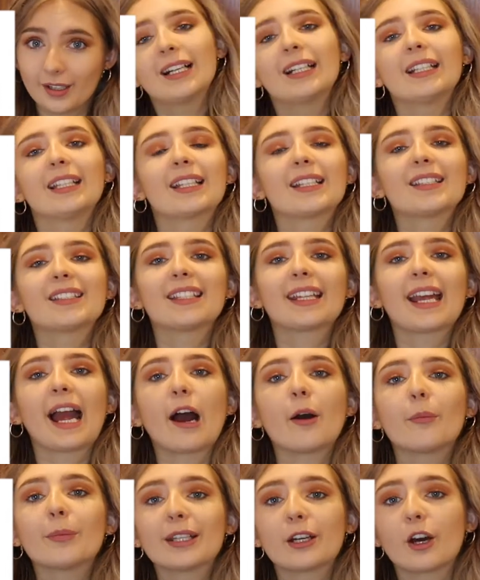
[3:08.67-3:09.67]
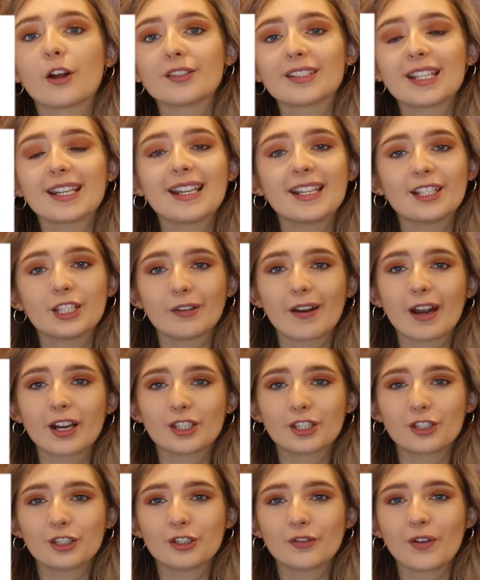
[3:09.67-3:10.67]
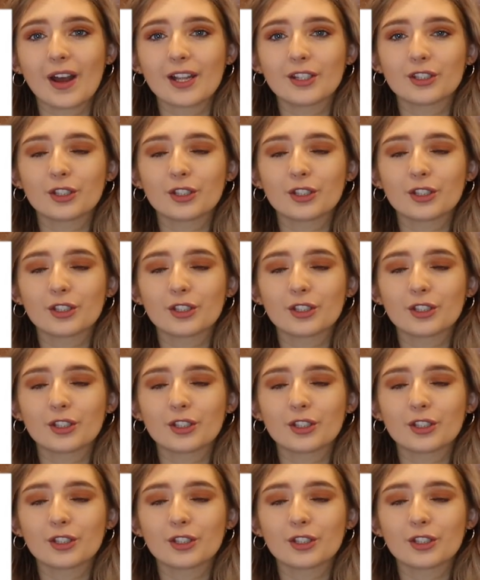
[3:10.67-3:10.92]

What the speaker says: You can see how many content interactions you've had,